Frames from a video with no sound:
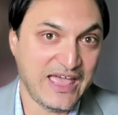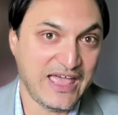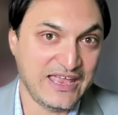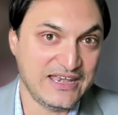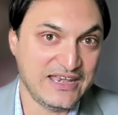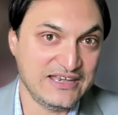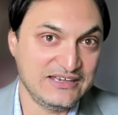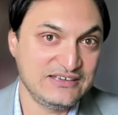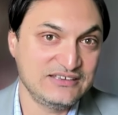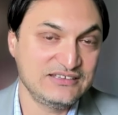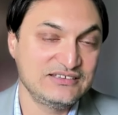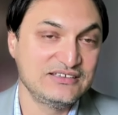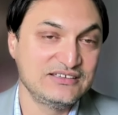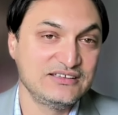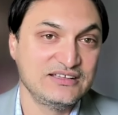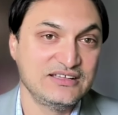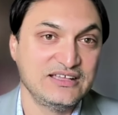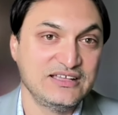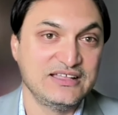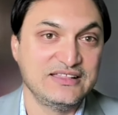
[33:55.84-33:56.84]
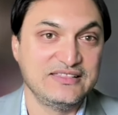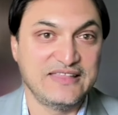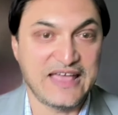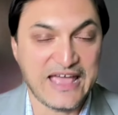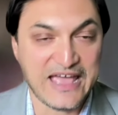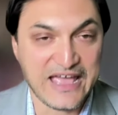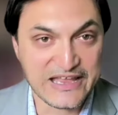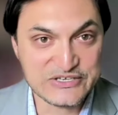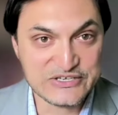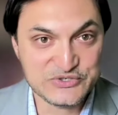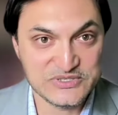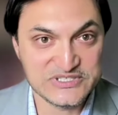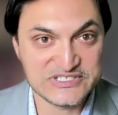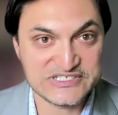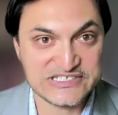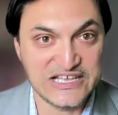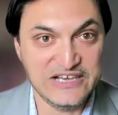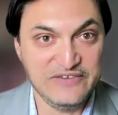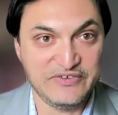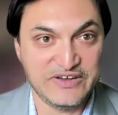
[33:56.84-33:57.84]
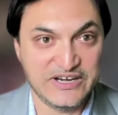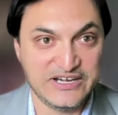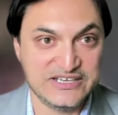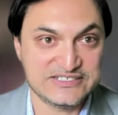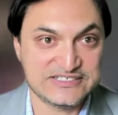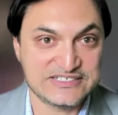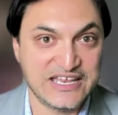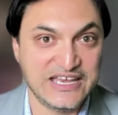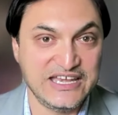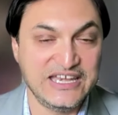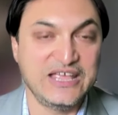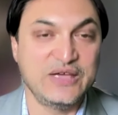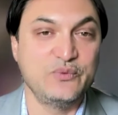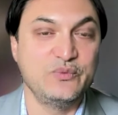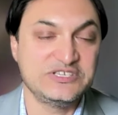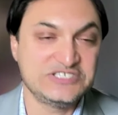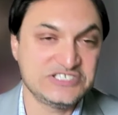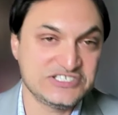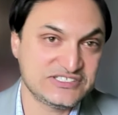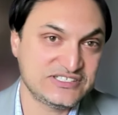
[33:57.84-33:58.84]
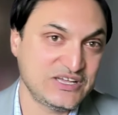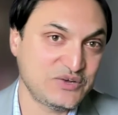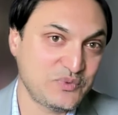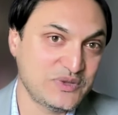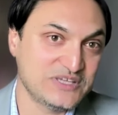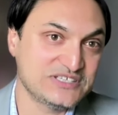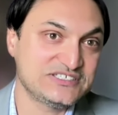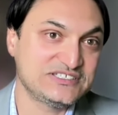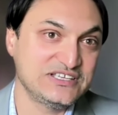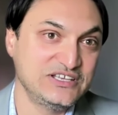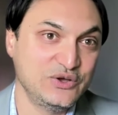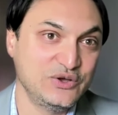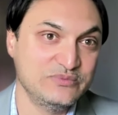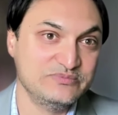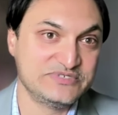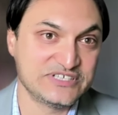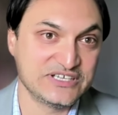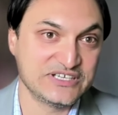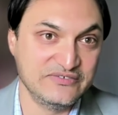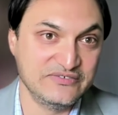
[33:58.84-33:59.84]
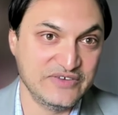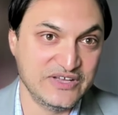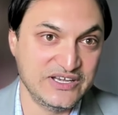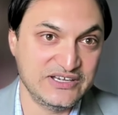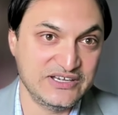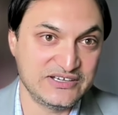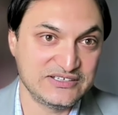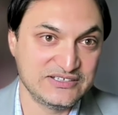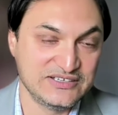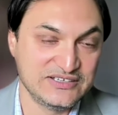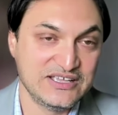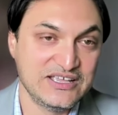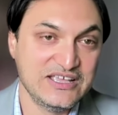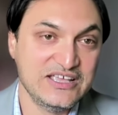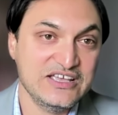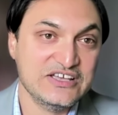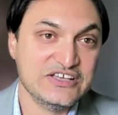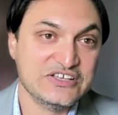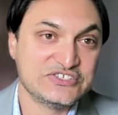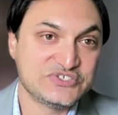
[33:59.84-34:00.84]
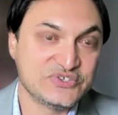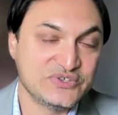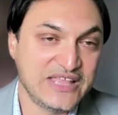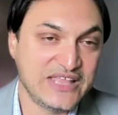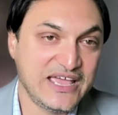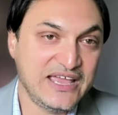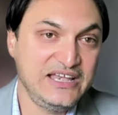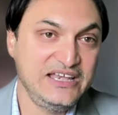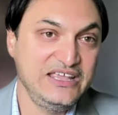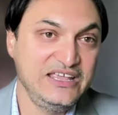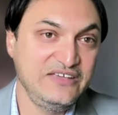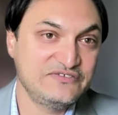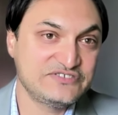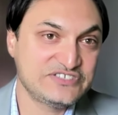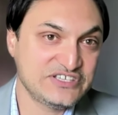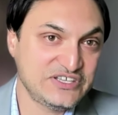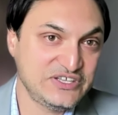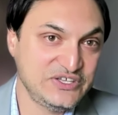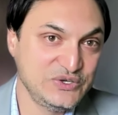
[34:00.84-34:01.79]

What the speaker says: and the actual self-understanding, which is that we're still observant. So that leaves a